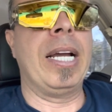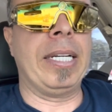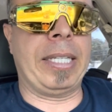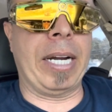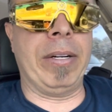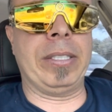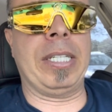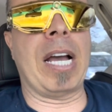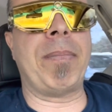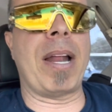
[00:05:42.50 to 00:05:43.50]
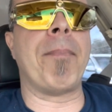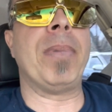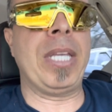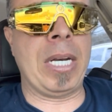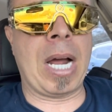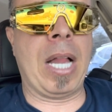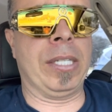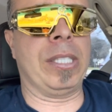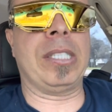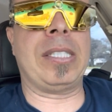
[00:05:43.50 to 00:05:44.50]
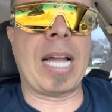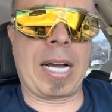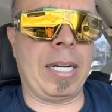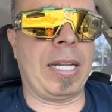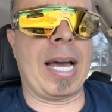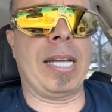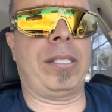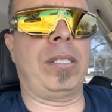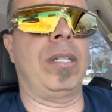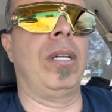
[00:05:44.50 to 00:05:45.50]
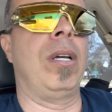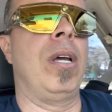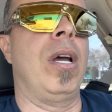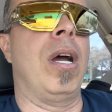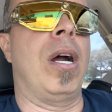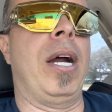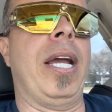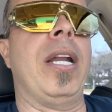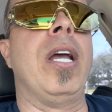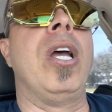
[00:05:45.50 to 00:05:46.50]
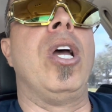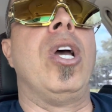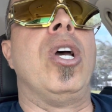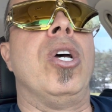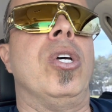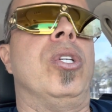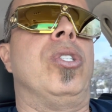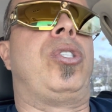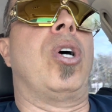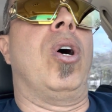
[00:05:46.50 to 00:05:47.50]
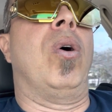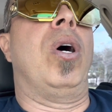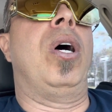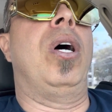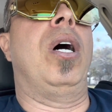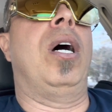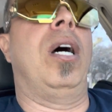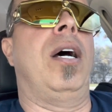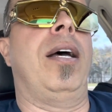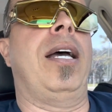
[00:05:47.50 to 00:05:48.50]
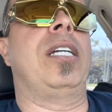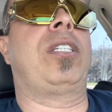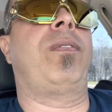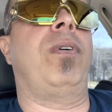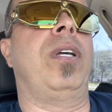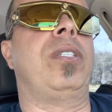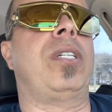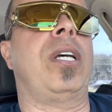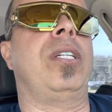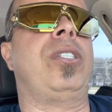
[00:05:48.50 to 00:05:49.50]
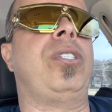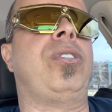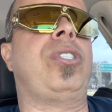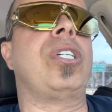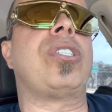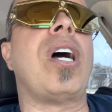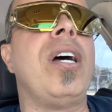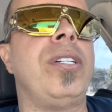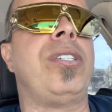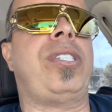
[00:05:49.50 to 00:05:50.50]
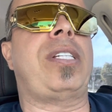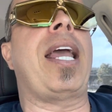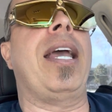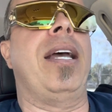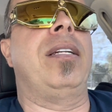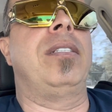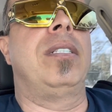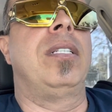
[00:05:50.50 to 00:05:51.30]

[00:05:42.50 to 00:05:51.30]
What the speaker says: Guarantee. I bet $1 million it's not going to last. All right? So as just understand